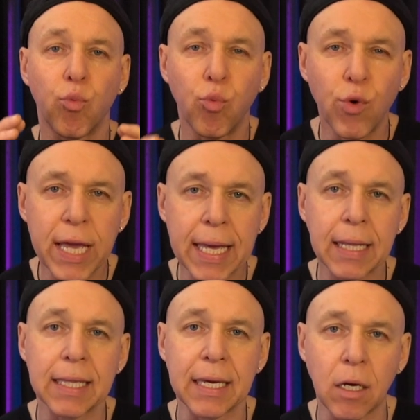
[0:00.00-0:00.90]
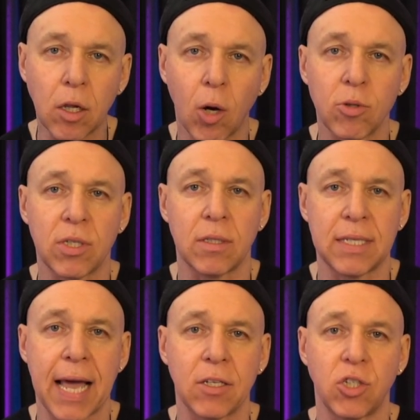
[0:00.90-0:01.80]
really close
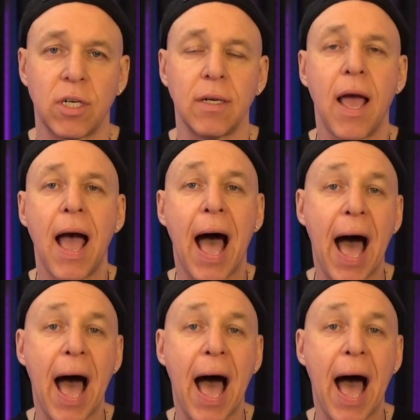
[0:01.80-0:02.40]
attention